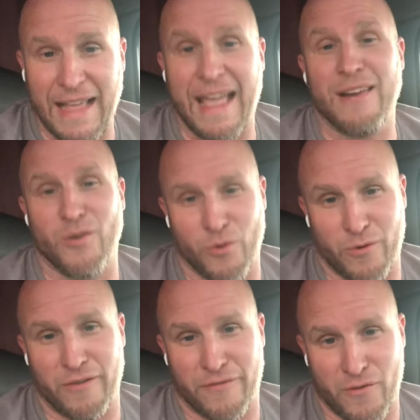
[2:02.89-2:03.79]
and
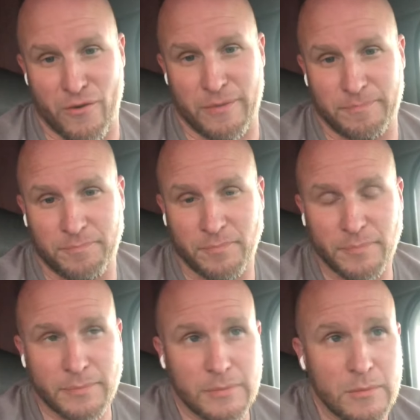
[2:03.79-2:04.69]
ordering for it.
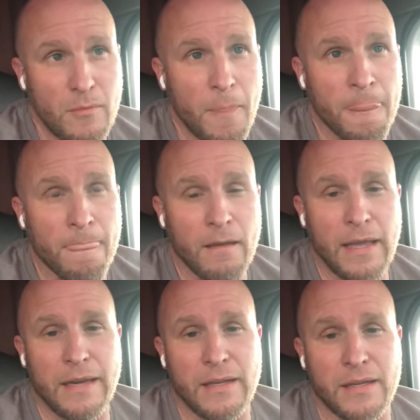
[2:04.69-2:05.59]

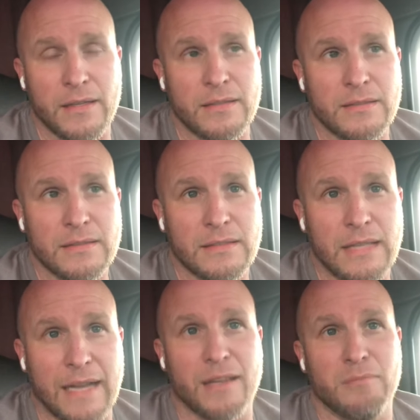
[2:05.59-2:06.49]
And
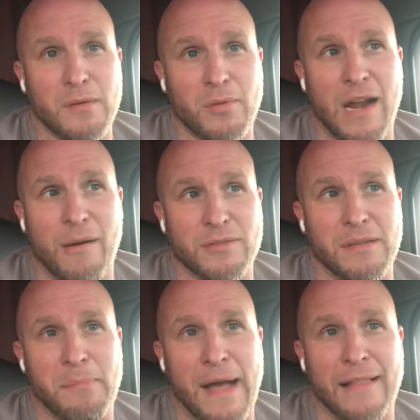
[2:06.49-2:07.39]
I can remember I was
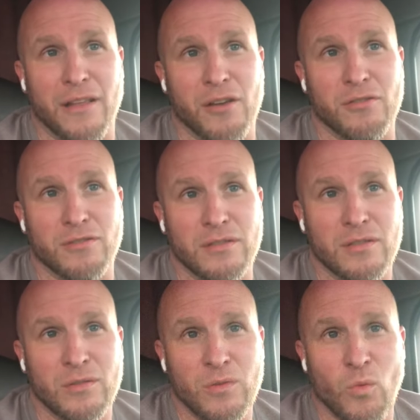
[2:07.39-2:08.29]
at Bilo
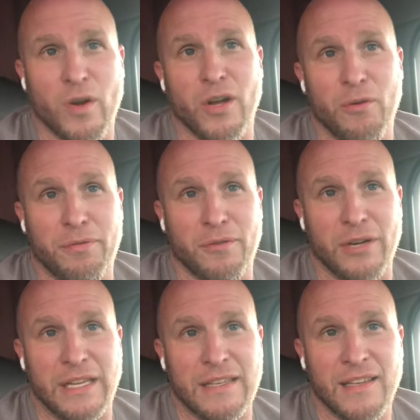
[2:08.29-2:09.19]

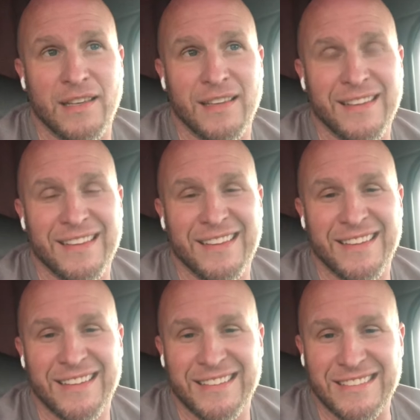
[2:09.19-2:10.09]
103.
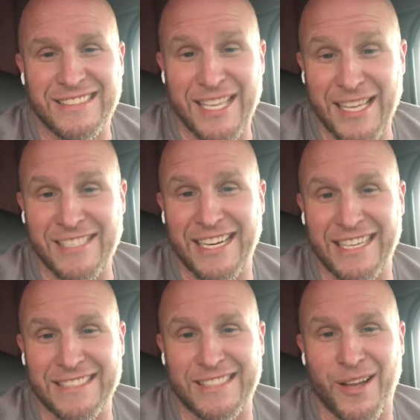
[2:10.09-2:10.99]
Teddy
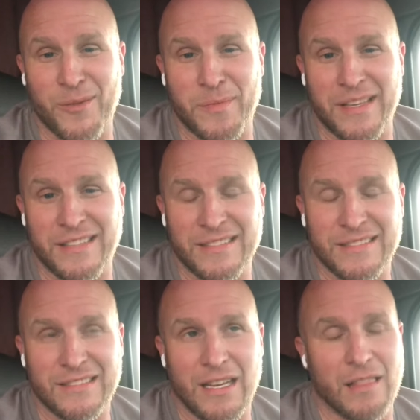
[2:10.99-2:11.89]
Jenkins called me.
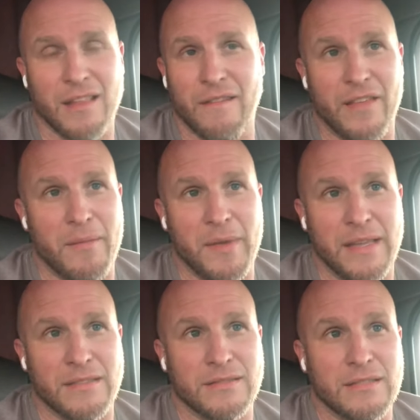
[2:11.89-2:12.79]
I love that
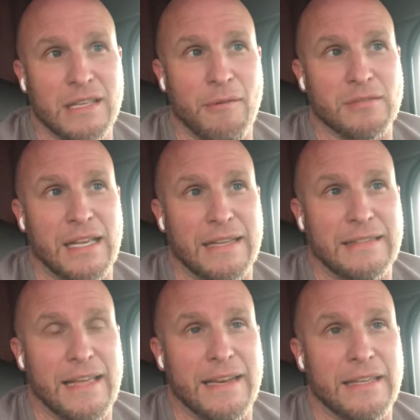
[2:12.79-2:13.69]
man. He was like a
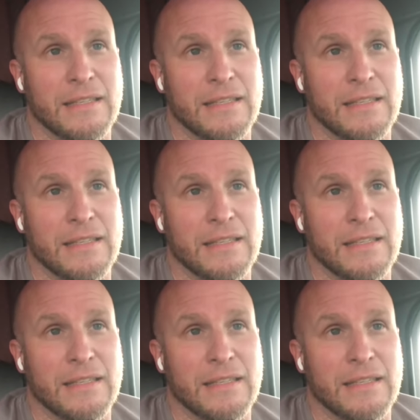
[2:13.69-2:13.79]
daddy.